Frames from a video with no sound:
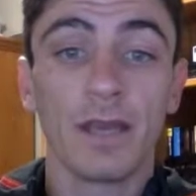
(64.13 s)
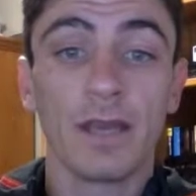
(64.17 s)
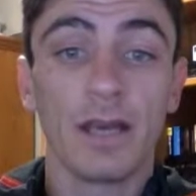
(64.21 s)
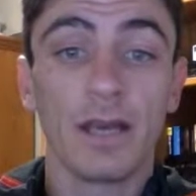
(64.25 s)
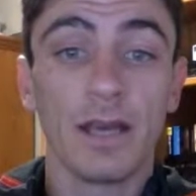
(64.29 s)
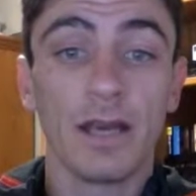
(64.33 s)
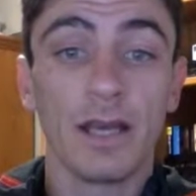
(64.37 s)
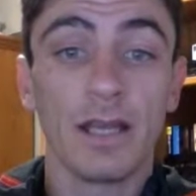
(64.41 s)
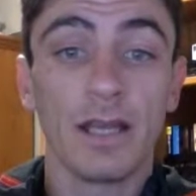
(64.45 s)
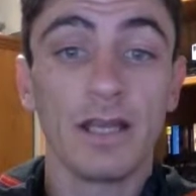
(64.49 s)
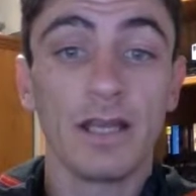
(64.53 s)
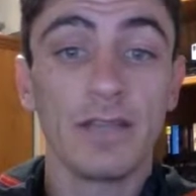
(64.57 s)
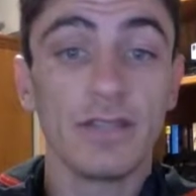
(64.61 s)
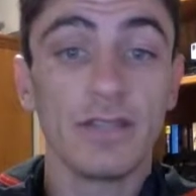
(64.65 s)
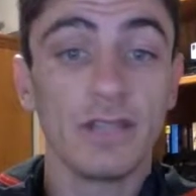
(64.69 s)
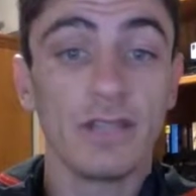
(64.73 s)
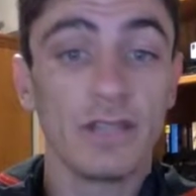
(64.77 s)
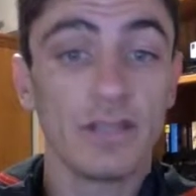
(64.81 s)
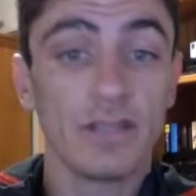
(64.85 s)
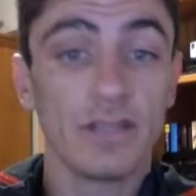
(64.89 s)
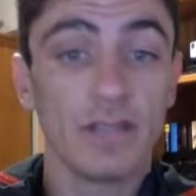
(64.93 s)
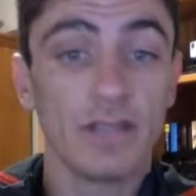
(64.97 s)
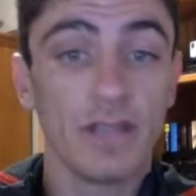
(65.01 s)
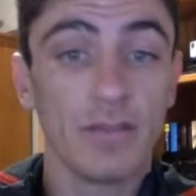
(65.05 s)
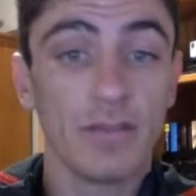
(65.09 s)
Here's an
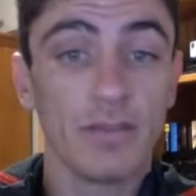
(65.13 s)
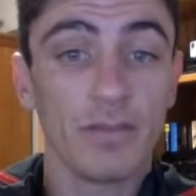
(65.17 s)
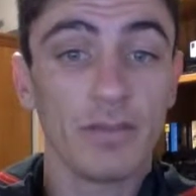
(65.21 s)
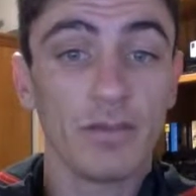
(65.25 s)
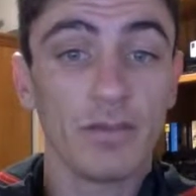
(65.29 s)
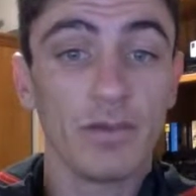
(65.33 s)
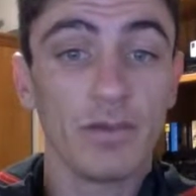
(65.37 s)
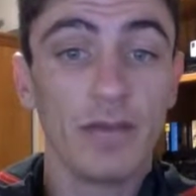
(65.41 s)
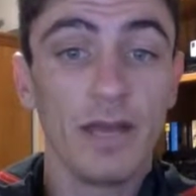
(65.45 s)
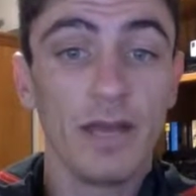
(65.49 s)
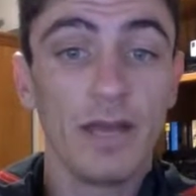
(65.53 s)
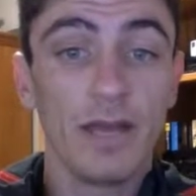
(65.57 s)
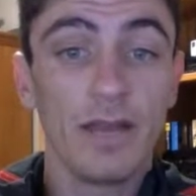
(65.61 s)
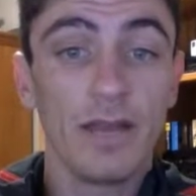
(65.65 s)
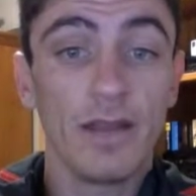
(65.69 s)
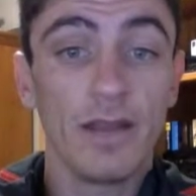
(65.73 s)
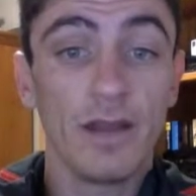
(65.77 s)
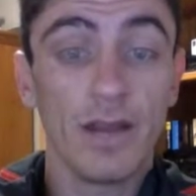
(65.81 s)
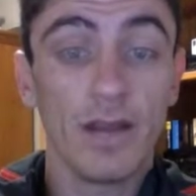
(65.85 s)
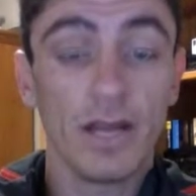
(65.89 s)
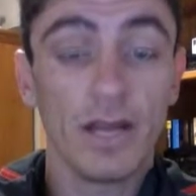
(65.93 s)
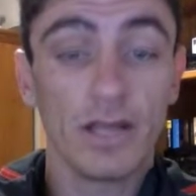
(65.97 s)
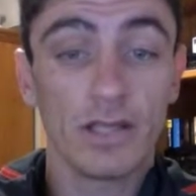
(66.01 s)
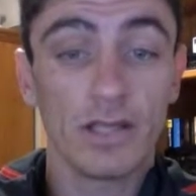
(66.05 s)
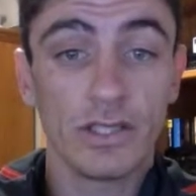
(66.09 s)
example that I
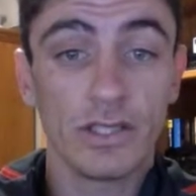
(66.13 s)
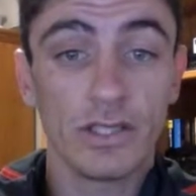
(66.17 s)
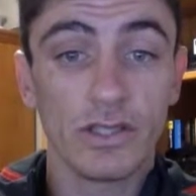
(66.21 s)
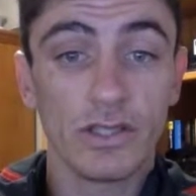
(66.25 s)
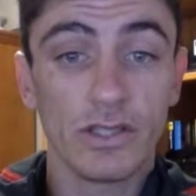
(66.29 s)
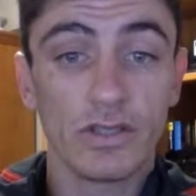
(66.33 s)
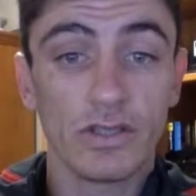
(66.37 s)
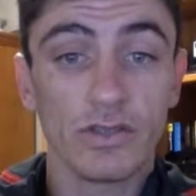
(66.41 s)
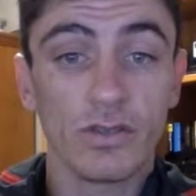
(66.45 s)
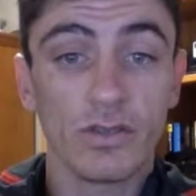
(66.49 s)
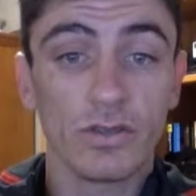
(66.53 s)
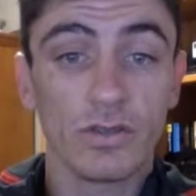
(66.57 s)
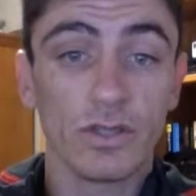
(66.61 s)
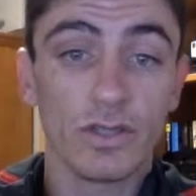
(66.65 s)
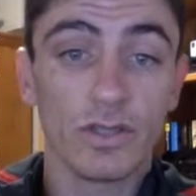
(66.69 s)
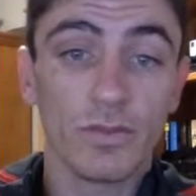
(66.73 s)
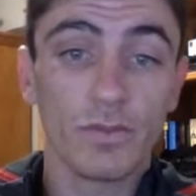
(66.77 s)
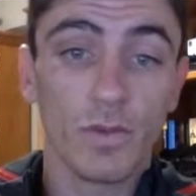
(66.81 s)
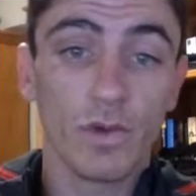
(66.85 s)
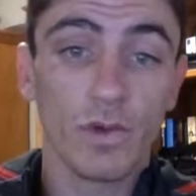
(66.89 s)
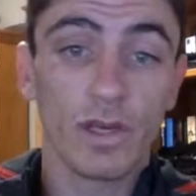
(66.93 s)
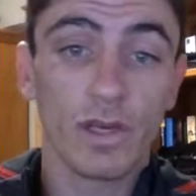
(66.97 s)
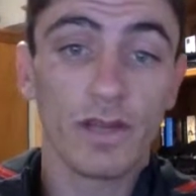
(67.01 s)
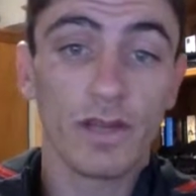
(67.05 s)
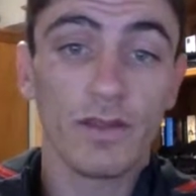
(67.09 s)
actually just saw this
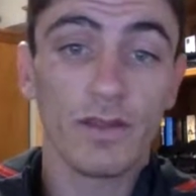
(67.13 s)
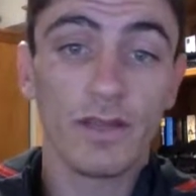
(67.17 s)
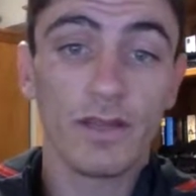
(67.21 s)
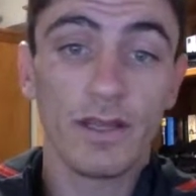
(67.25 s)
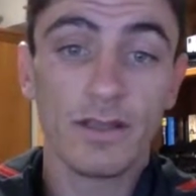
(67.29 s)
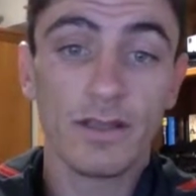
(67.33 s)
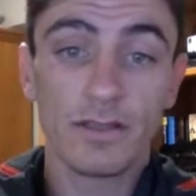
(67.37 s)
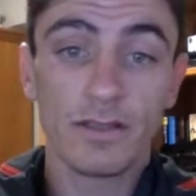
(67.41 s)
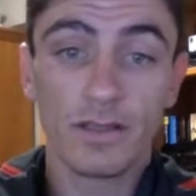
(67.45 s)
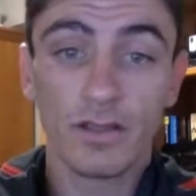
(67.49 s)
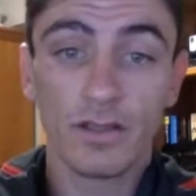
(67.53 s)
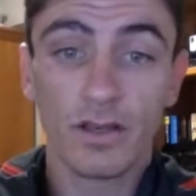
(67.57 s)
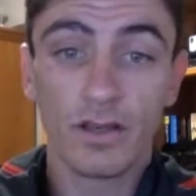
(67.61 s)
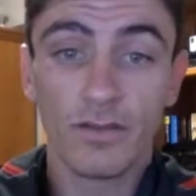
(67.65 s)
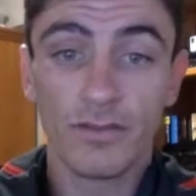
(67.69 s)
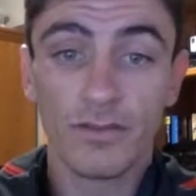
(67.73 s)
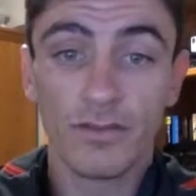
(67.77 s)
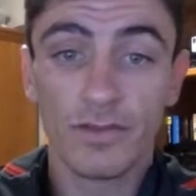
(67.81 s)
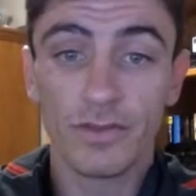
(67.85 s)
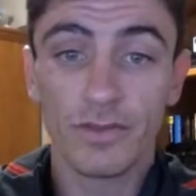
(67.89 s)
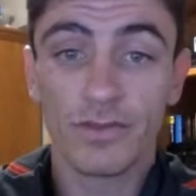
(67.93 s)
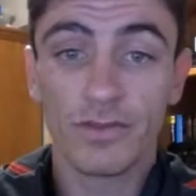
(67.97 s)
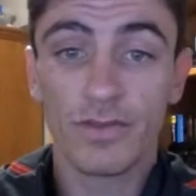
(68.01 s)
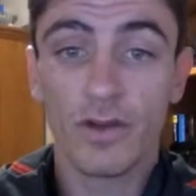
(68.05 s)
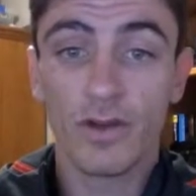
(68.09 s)
morning in the Eastern Conference
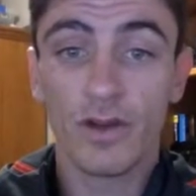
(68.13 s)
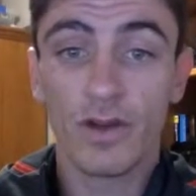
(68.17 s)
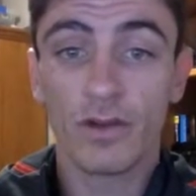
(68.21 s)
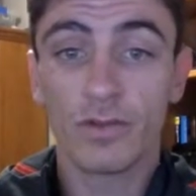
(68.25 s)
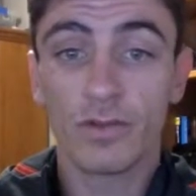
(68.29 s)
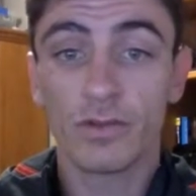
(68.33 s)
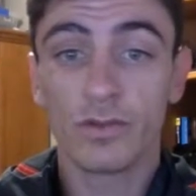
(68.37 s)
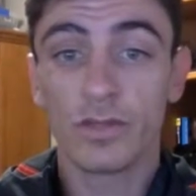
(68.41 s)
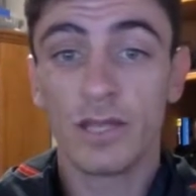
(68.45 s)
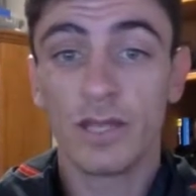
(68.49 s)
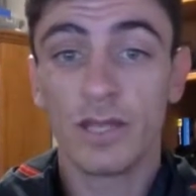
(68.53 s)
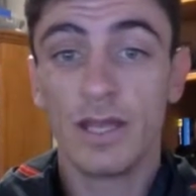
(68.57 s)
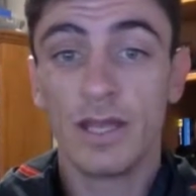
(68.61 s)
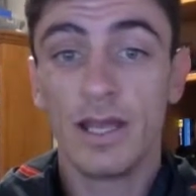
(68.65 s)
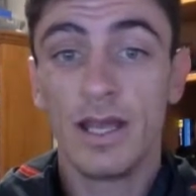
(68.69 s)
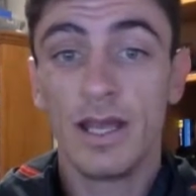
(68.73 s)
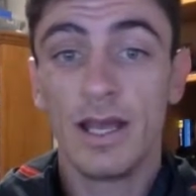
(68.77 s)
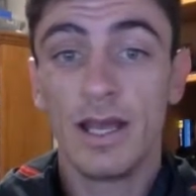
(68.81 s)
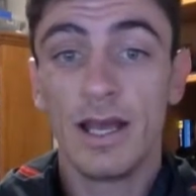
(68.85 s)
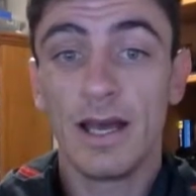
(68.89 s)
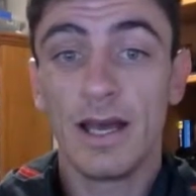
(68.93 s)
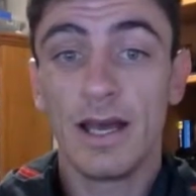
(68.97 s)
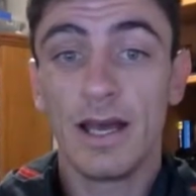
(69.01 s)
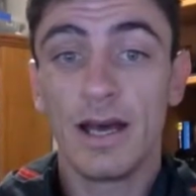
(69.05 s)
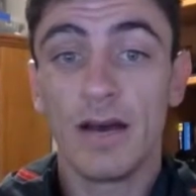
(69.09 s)
Finals
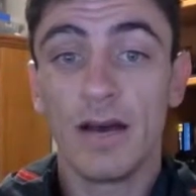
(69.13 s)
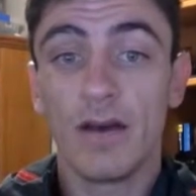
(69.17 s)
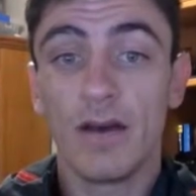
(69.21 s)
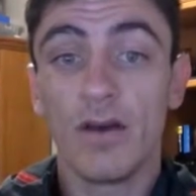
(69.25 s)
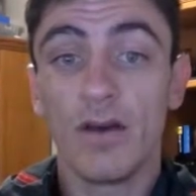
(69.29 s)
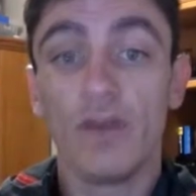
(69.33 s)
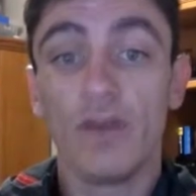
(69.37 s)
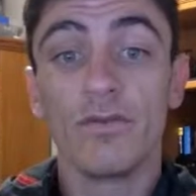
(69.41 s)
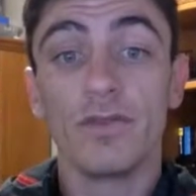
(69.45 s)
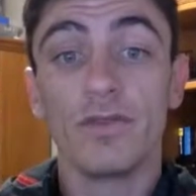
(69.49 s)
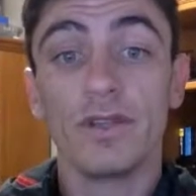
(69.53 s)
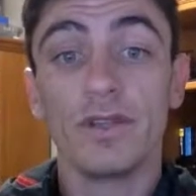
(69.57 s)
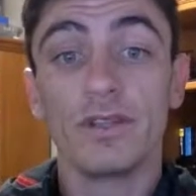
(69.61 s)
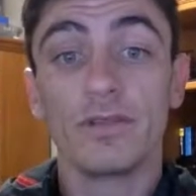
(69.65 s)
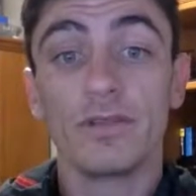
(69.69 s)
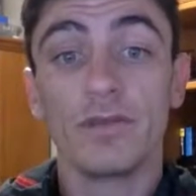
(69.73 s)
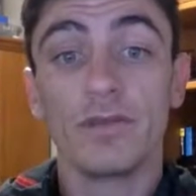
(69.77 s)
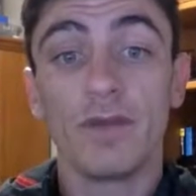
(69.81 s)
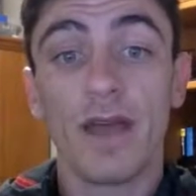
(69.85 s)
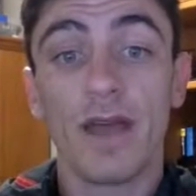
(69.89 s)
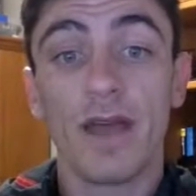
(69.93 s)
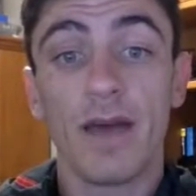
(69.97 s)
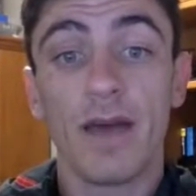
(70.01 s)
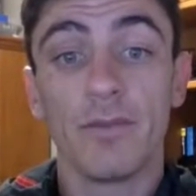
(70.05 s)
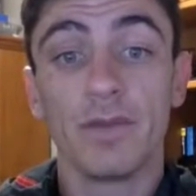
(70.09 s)
of this
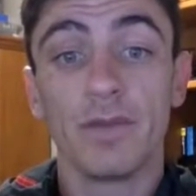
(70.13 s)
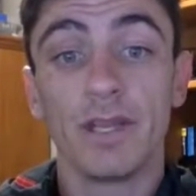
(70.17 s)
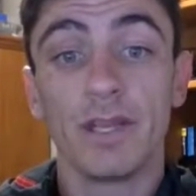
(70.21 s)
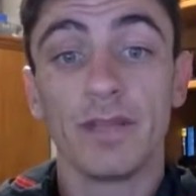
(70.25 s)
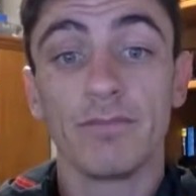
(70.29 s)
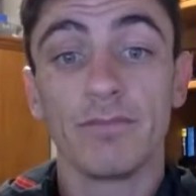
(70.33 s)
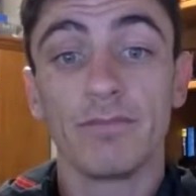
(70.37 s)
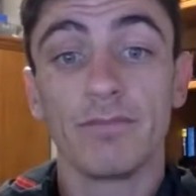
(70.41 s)
happening.